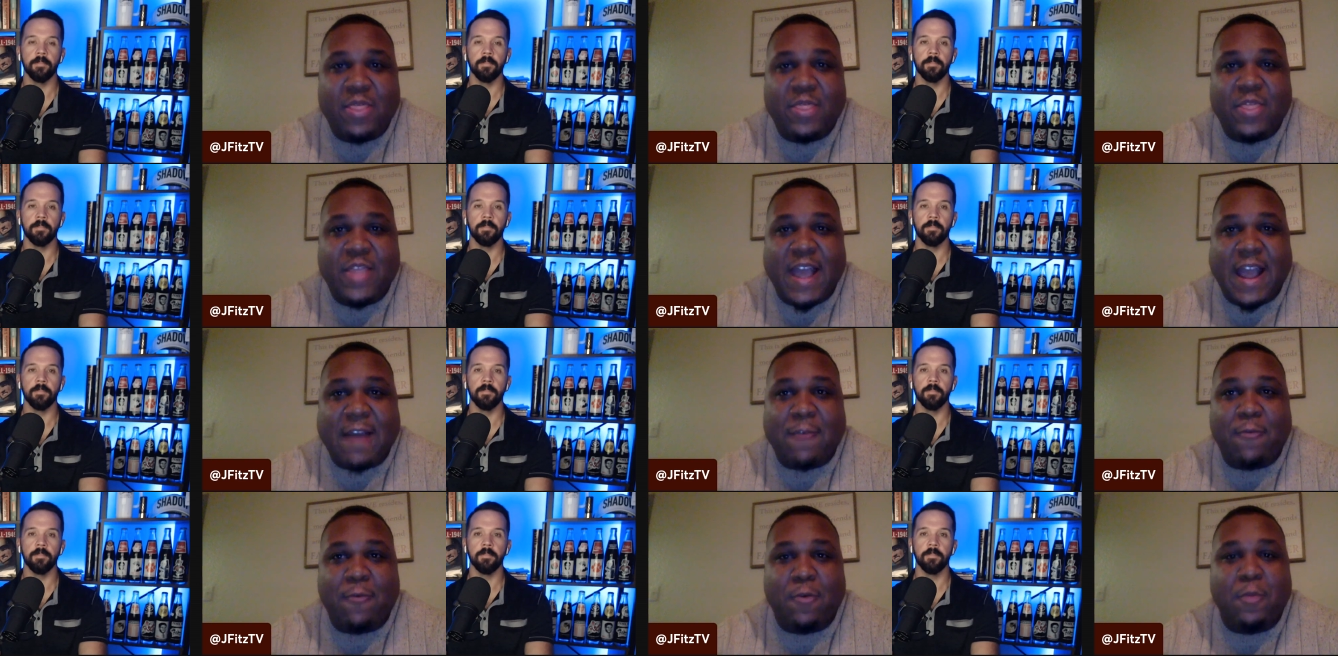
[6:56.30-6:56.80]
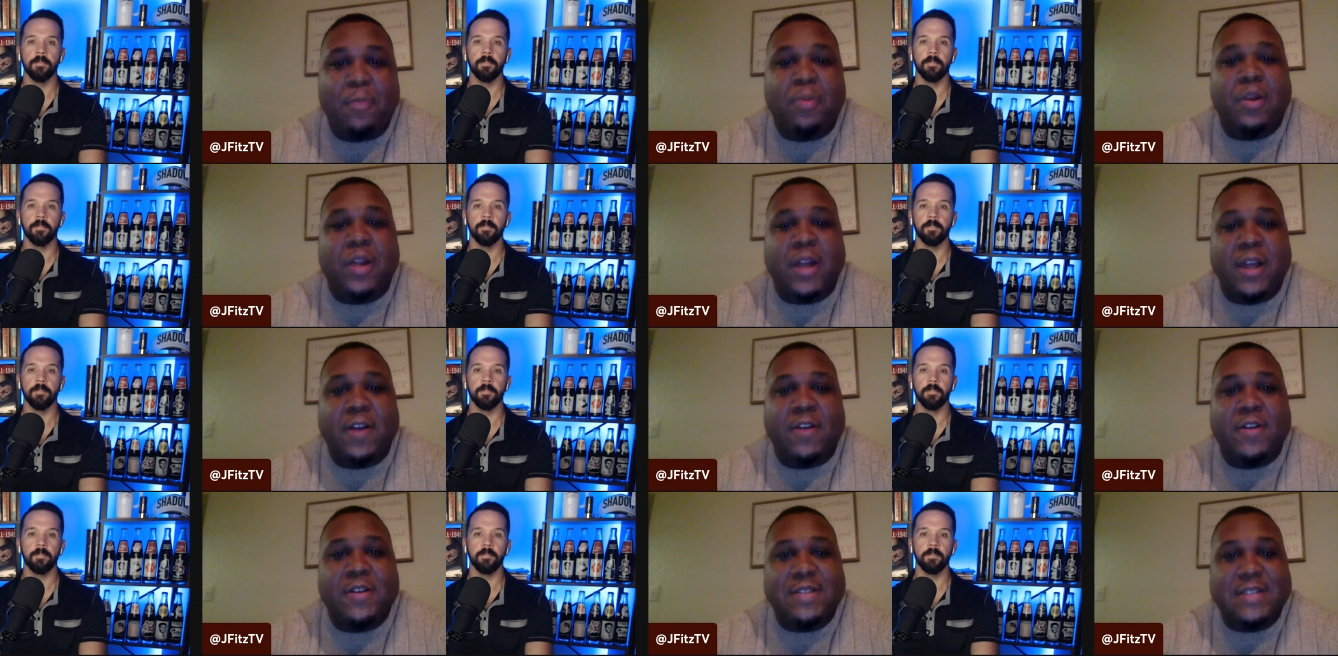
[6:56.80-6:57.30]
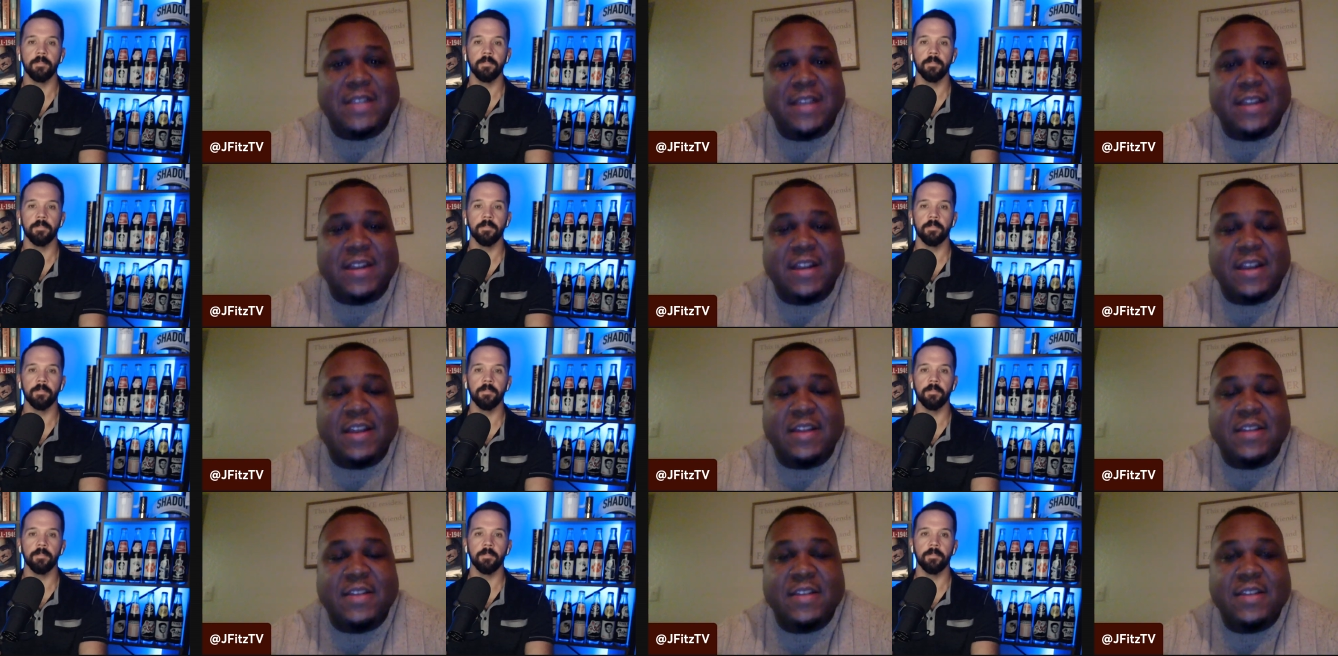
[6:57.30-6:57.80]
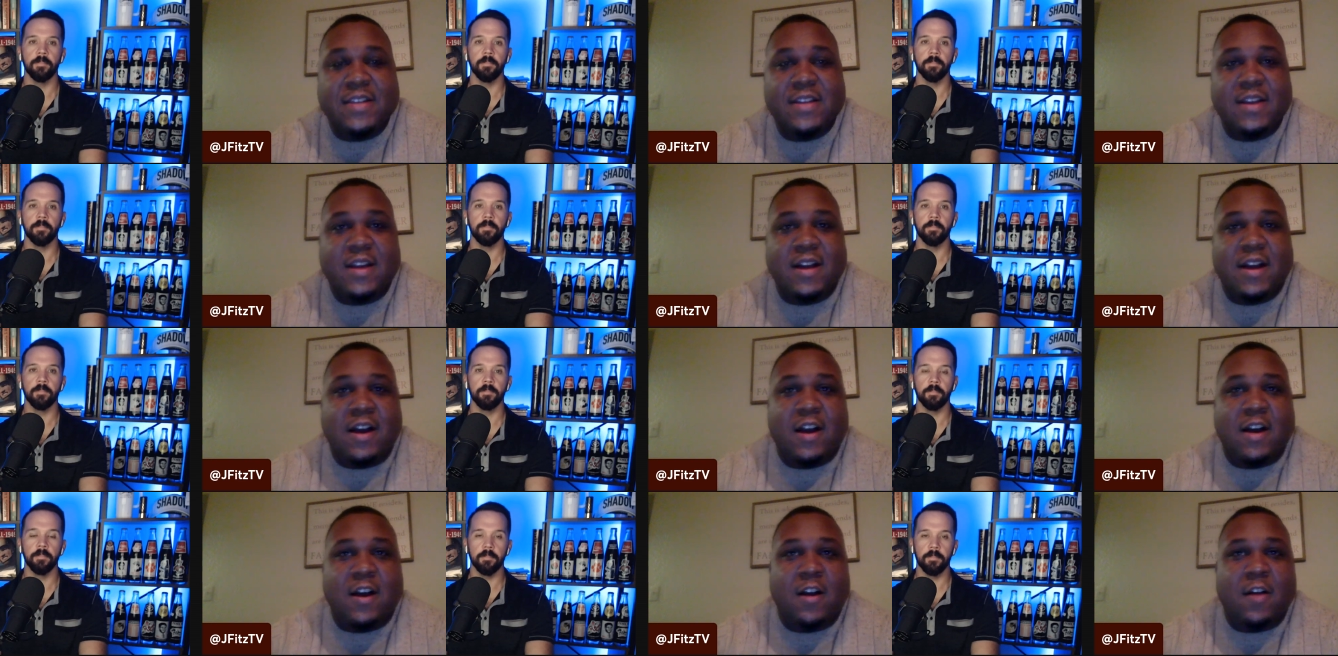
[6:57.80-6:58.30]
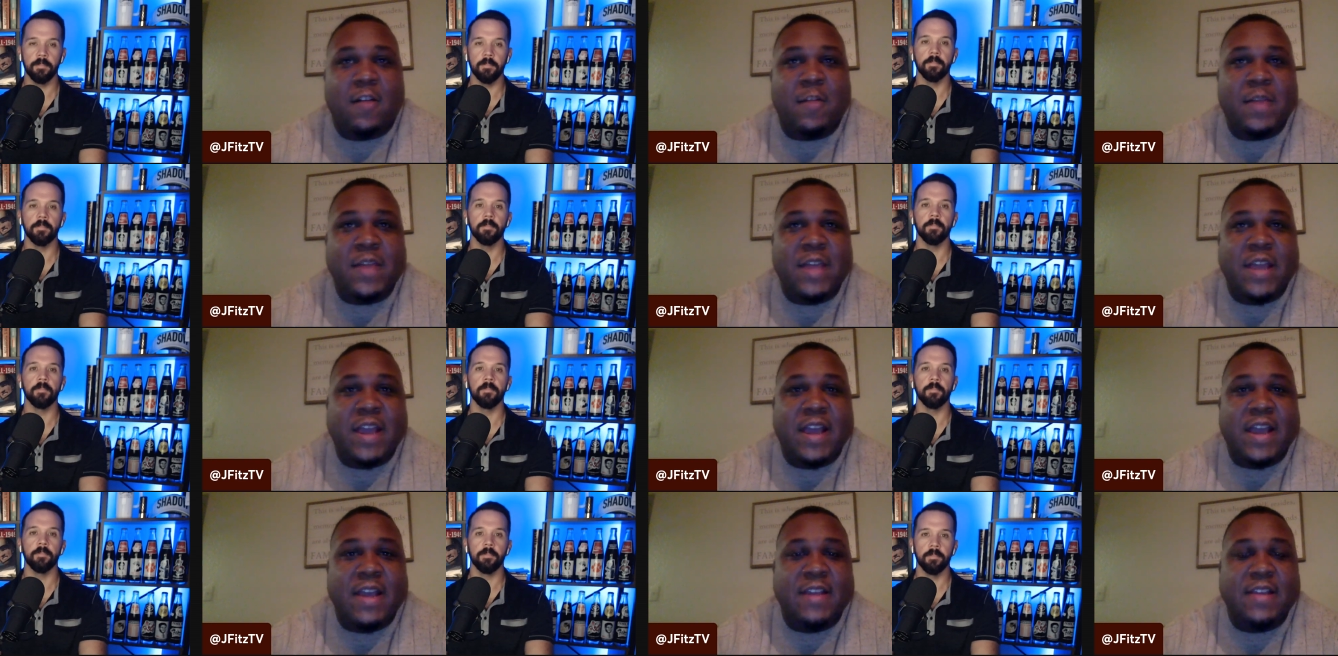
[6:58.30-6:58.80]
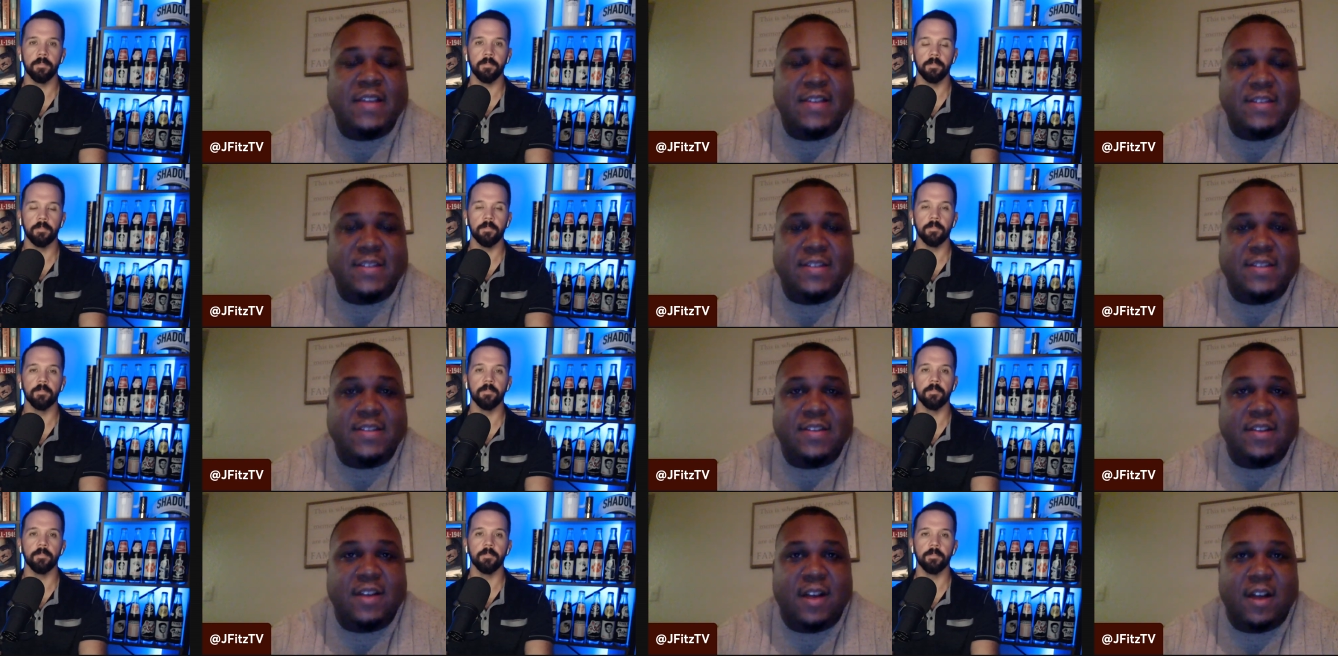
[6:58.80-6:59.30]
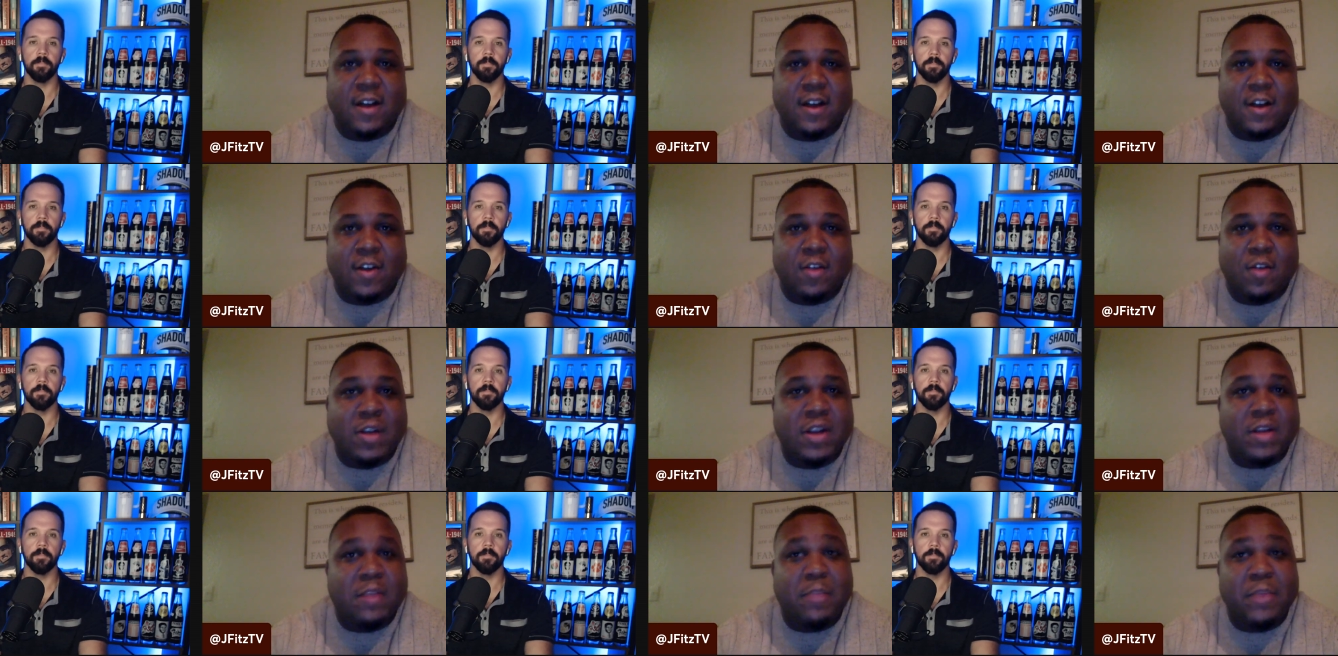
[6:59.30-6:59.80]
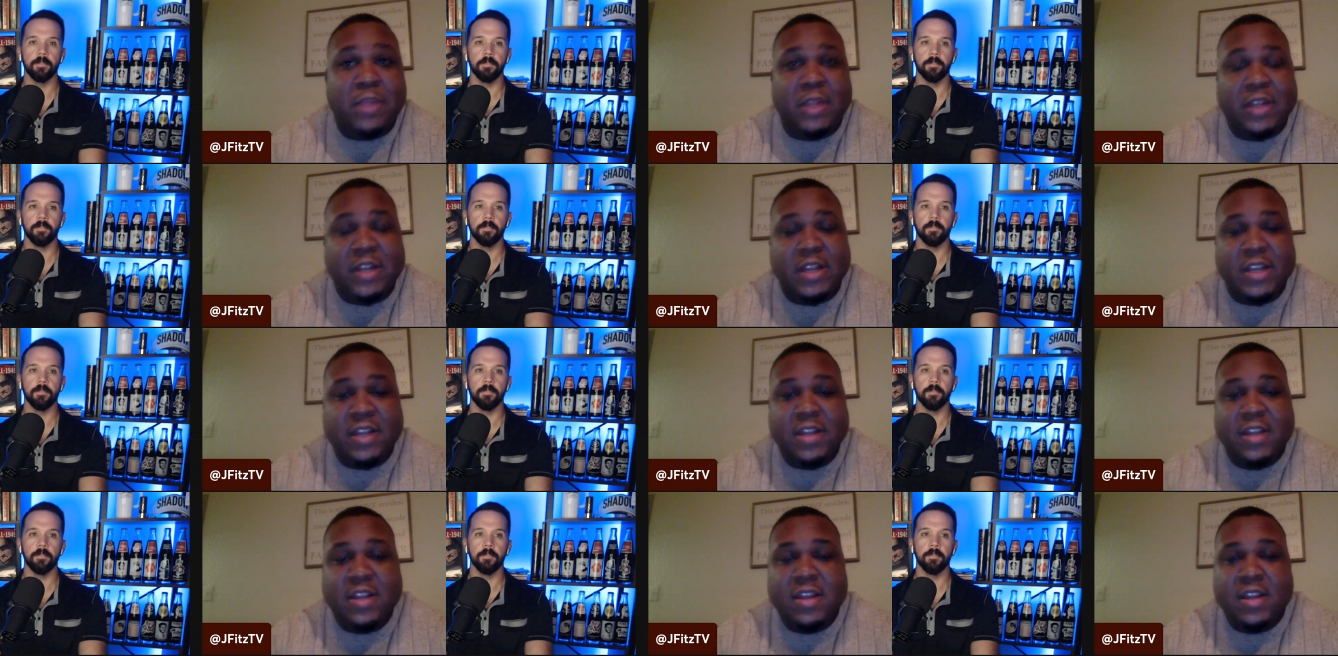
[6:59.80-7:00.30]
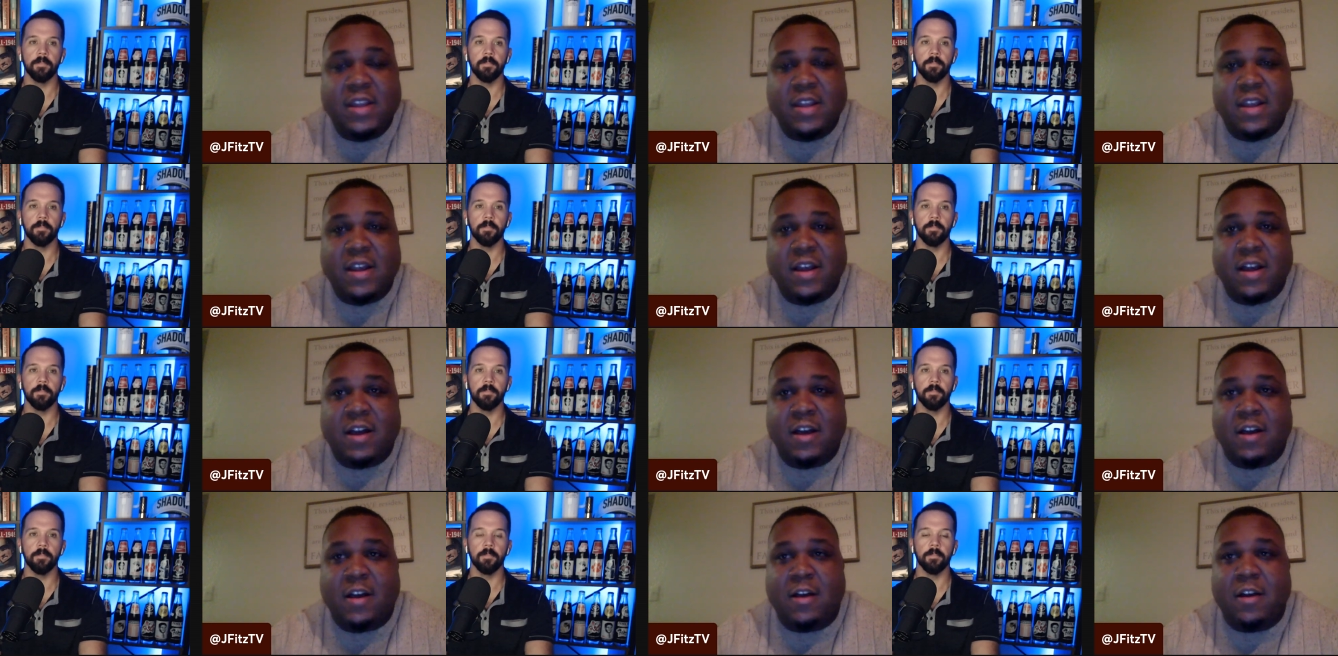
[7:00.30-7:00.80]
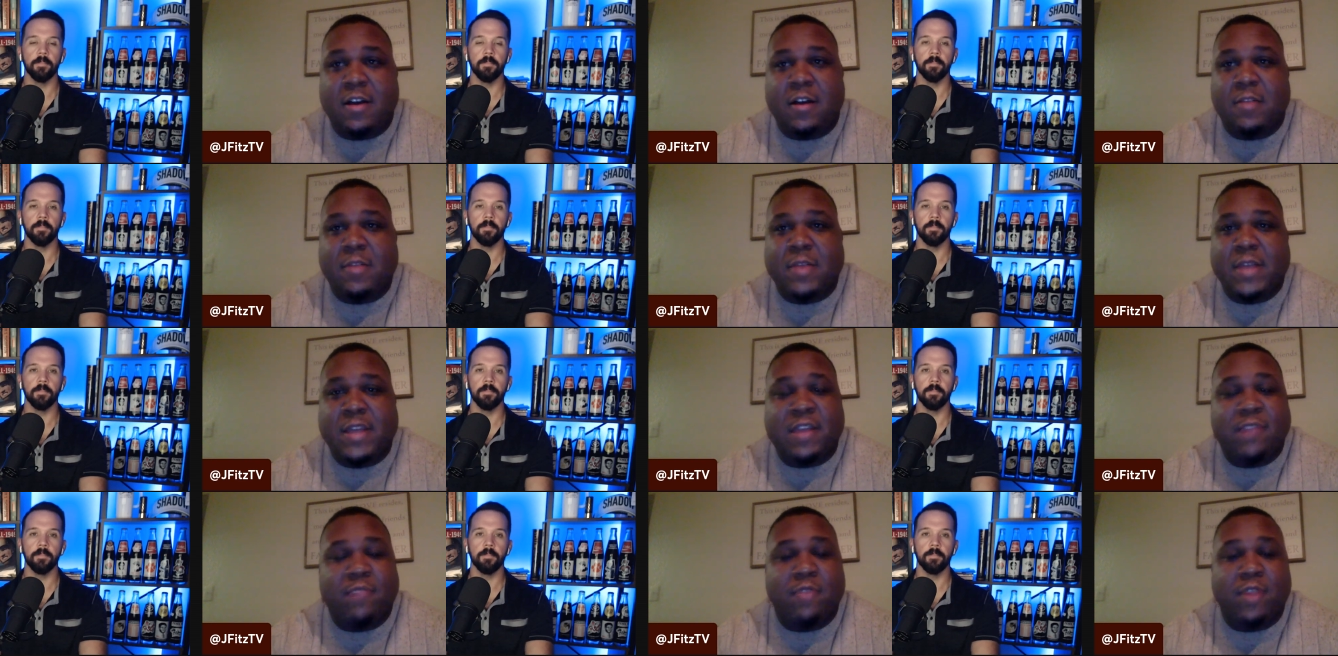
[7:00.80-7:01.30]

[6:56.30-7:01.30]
Speaker 1: that will play on Sundays. He has a great ability. He